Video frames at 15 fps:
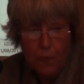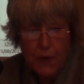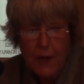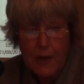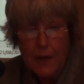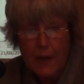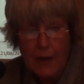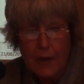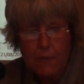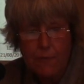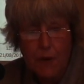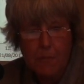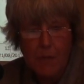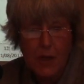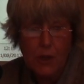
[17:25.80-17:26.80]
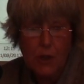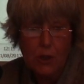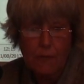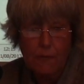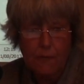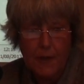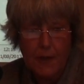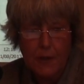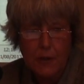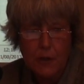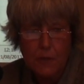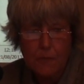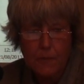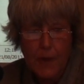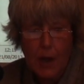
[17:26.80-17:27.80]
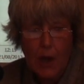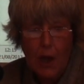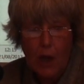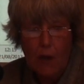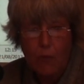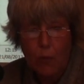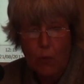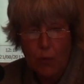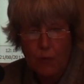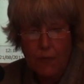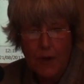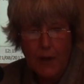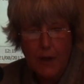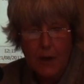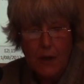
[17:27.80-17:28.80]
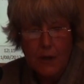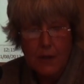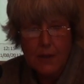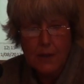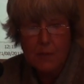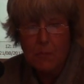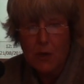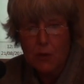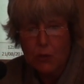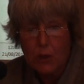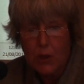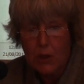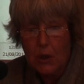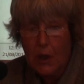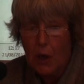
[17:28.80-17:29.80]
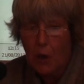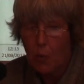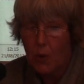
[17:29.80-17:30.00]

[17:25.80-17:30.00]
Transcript: the information field. Evolving this model